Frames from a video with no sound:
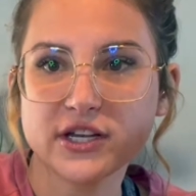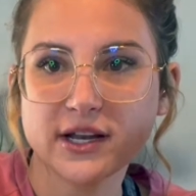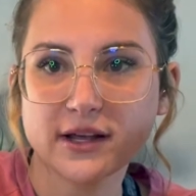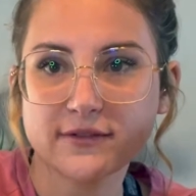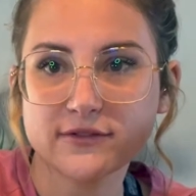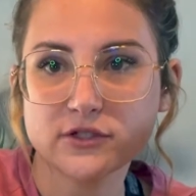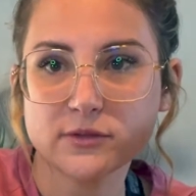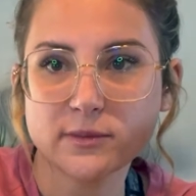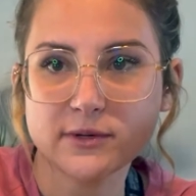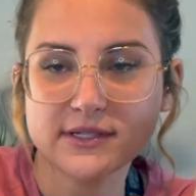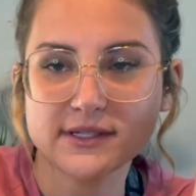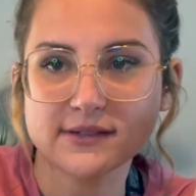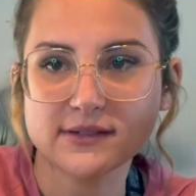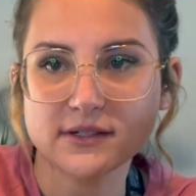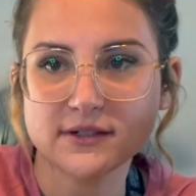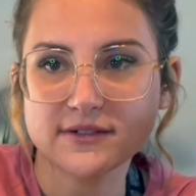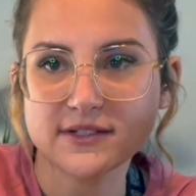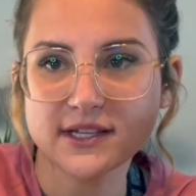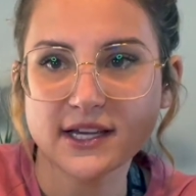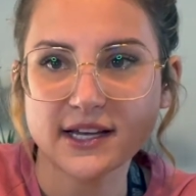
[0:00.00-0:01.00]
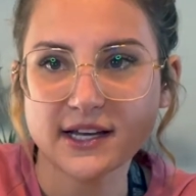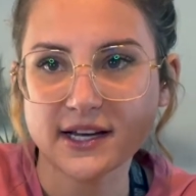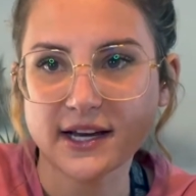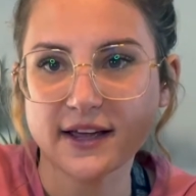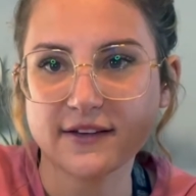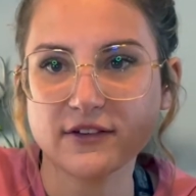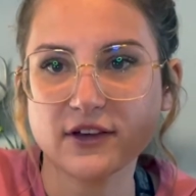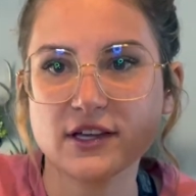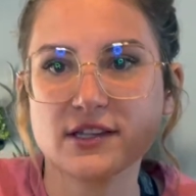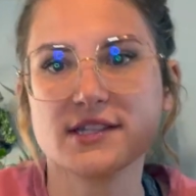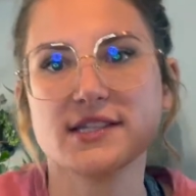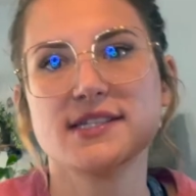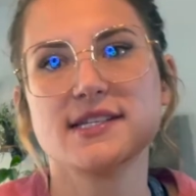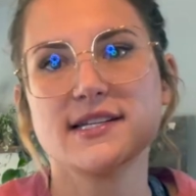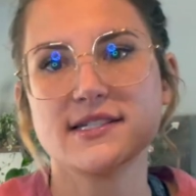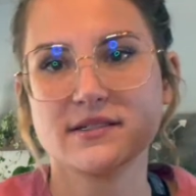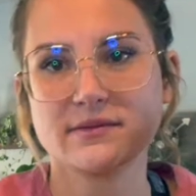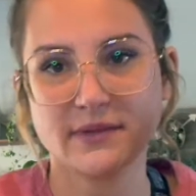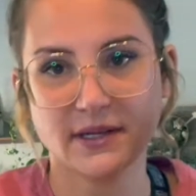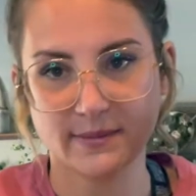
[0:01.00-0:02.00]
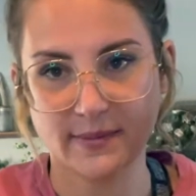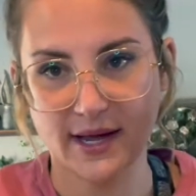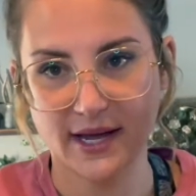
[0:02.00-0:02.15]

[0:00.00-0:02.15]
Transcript: I have super sensitive skin and I feel like this doesn't make my